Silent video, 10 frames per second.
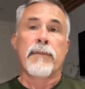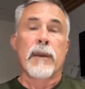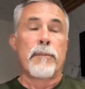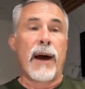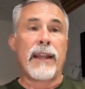
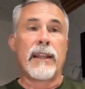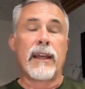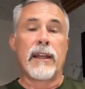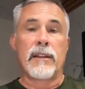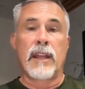But
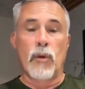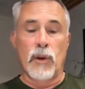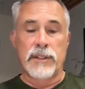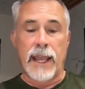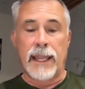there
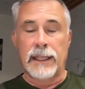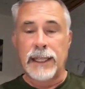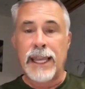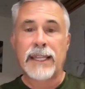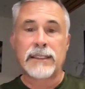was a
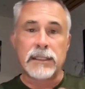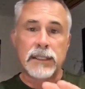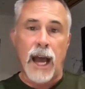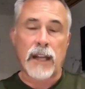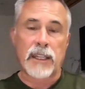leaked
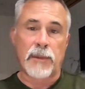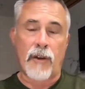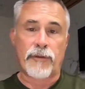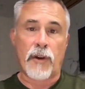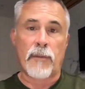
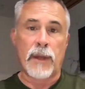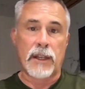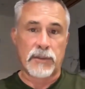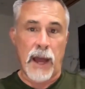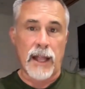document from
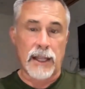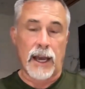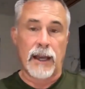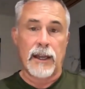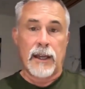
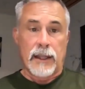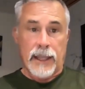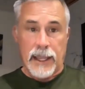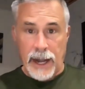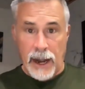Hezbollah
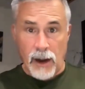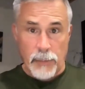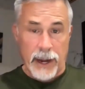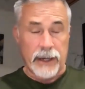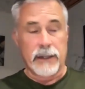in
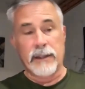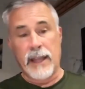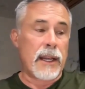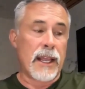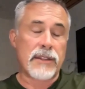Arabic
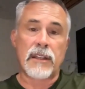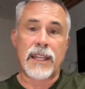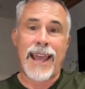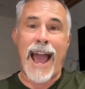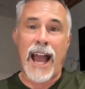that hints
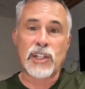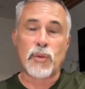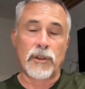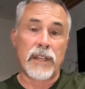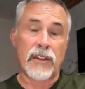the
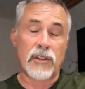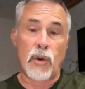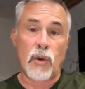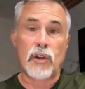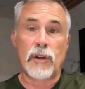actual death
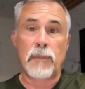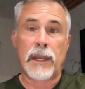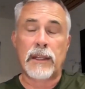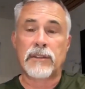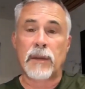toll could
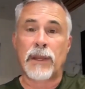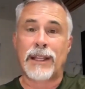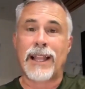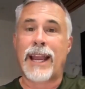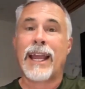be something
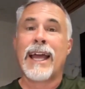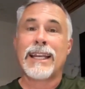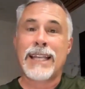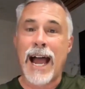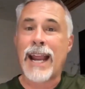like
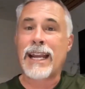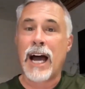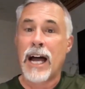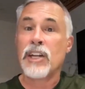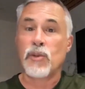
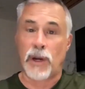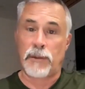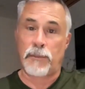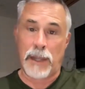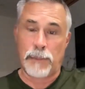
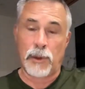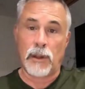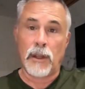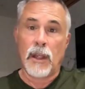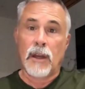900 people
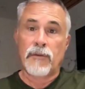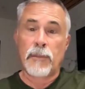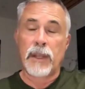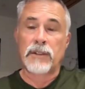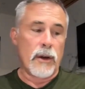from
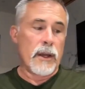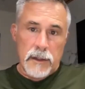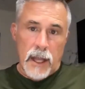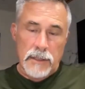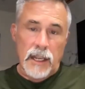this.
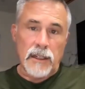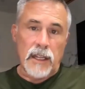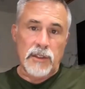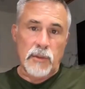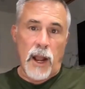Hassan
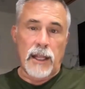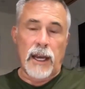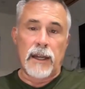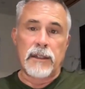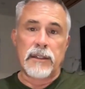
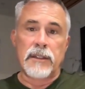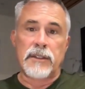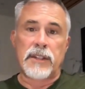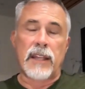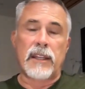Nasrallah
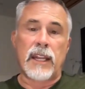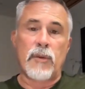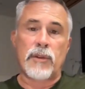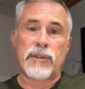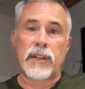said that he
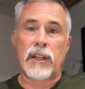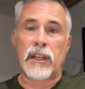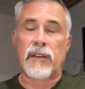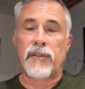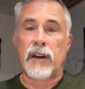was going to
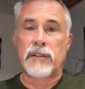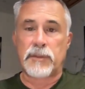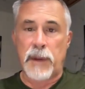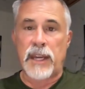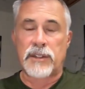give a
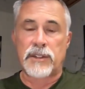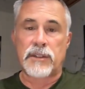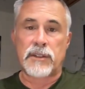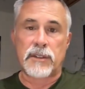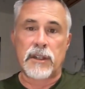speech
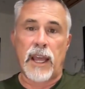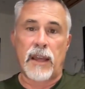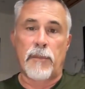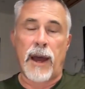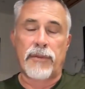today
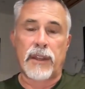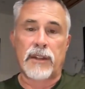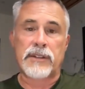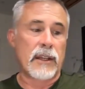about this.